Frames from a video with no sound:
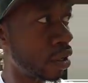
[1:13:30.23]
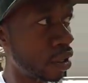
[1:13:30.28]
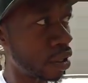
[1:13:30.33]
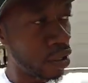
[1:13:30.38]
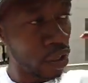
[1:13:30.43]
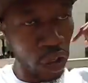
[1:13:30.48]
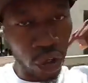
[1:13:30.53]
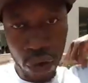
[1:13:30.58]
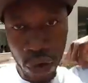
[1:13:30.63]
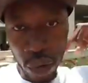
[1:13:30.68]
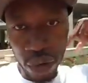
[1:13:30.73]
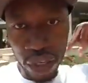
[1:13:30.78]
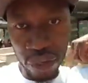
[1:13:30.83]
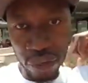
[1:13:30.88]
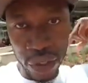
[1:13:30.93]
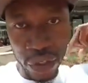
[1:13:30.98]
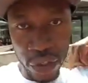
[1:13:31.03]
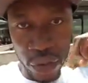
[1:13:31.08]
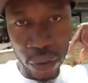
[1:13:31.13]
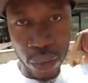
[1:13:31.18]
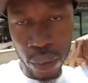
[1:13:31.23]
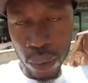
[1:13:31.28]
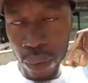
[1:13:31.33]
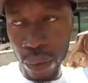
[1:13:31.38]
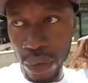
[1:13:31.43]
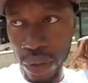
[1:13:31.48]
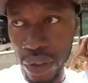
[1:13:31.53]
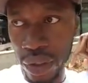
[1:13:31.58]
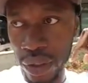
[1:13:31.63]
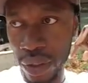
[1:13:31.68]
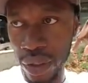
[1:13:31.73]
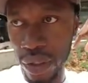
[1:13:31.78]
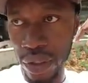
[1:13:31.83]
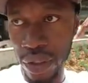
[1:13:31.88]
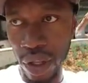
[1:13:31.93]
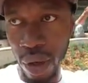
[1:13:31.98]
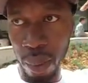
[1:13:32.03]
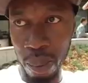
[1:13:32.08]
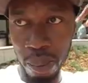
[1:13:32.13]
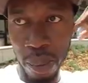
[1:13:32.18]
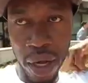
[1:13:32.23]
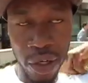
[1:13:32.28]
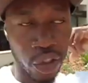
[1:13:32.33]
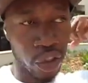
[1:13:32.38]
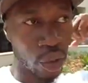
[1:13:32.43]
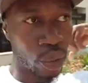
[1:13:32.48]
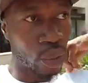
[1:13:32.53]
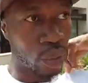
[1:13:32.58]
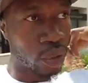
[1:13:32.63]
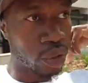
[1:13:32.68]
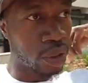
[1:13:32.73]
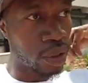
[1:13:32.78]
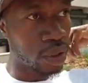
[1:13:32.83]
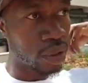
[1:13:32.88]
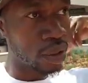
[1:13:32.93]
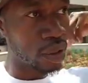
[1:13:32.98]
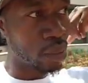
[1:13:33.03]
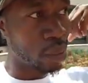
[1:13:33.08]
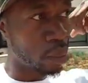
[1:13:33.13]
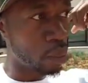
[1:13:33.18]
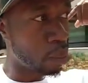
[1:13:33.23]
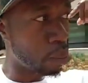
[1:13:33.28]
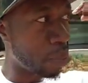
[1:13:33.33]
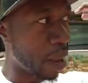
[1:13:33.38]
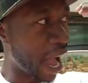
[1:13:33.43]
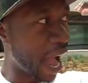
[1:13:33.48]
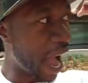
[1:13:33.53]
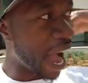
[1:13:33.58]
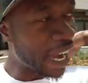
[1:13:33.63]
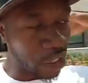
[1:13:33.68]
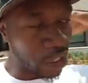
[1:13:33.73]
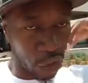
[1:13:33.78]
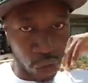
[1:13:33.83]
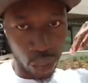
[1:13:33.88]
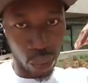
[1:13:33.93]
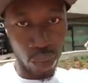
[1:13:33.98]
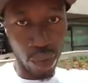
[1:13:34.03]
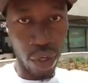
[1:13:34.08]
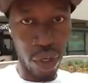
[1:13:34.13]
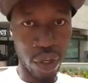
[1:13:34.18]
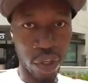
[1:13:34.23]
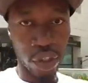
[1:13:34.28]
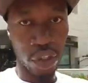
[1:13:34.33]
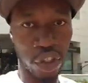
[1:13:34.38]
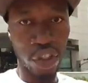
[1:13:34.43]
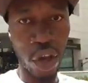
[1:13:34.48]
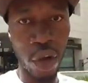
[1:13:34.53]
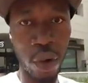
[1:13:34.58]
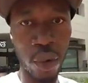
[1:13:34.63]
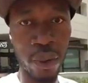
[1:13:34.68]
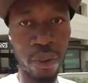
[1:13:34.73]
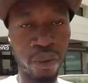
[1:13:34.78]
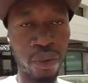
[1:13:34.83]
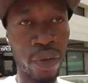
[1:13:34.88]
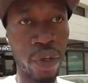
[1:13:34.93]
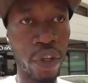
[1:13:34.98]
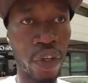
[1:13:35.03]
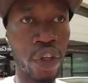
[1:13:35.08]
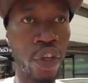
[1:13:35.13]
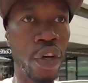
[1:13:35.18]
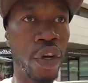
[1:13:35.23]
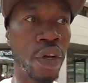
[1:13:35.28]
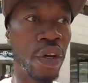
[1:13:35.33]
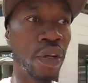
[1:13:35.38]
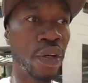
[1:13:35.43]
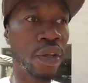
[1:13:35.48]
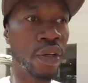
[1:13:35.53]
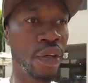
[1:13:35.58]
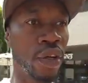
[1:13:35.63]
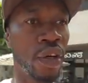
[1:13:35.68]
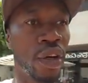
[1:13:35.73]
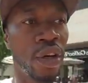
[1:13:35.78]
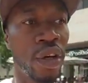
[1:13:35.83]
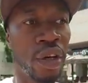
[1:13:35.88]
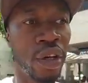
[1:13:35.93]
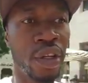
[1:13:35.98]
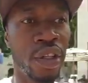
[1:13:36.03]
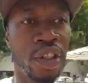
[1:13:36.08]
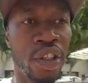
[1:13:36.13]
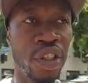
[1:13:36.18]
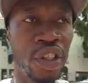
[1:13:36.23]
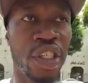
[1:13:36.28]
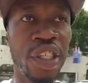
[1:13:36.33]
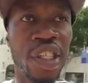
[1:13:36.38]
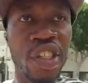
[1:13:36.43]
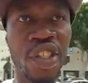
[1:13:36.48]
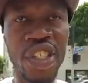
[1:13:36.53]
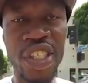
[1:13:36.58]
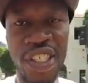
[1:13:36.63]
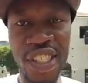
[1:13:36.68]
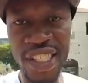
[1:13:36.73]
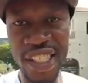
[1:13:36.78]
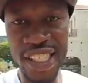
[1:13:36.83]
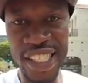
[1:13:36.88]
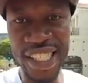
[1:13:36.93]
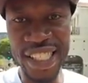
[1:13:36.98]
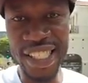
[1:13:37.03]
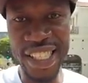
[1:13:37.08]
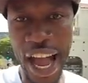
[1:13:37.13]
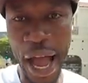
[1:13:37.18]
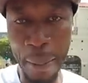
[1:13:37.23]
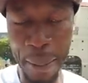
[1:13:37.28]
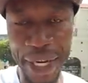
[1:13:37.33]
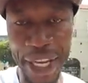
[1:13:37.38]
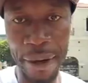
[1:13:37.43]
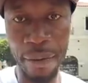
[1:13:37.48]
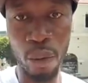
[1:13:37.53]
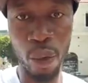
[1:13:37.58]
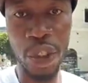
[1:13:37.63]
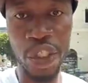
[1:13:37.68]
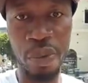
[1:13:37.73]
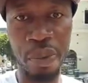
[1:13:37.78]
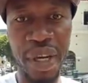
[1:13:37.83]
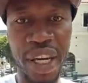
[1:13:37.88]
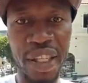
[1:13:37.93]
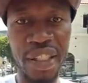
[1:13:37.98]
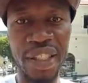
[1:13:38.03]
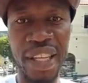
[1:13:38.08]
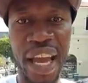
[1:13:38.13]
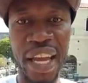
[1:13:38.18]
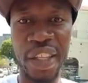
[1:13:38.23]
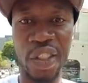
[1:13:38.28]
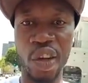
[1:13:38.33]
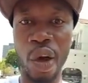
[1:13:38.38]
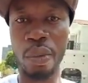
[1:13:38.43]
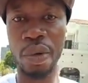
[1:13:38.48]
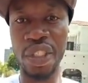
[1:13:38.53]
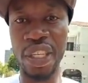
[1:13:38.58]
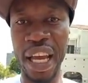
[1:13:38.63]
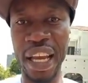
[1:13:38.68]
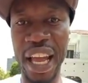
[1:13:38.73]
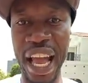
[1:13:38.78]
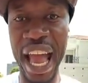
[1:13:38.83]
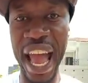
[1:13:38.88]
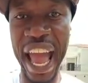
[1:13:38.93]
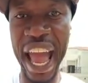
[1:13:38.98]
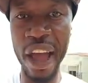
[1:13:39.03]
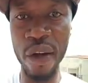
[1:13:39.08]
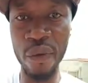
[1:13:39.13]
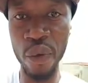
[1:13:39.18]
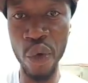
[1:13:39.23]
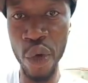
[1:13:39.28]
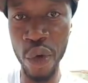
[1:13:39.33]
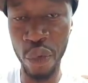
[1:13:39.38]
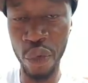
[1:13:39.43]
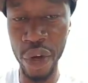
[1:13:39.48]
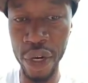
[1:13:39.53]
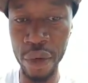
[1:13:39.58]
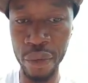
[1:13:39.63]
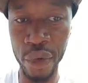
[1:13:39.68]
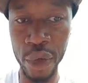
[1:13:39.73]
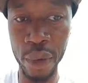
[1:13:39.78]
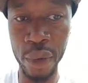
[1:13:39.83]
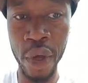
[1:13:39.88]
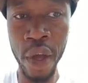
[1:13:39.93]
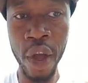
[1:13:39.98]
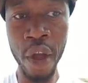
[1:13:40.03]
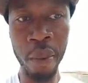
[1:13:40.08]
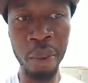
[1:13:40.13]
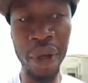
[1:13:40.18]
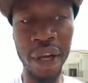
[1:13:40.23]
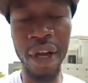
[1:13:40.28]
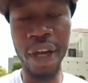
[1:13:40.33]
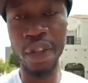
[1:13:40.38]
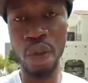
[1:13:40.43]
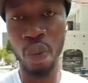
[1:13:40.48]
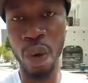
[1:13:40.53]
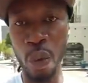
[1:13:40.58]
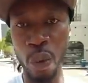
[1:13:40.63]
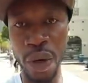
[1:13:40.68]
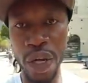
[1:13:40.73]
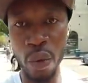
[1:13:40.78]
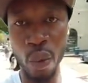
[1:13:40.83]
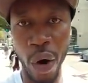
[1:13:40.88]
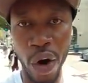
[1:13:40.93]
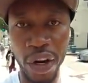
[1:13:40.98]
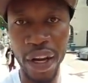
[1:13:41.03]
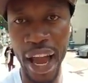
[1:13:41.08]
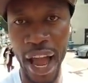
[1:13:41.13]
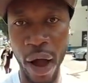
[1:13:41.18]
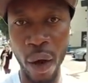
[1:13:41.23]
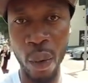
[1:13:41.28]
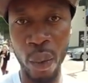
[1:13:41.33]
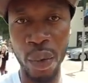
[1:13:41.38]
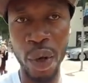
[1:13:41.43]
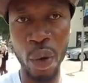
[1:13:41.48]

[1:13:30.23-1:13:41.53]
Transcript: you don't even use the muscles behind you. So you're synergistically dominant, which means that it's almost like an anvil in front of you. Because when we work out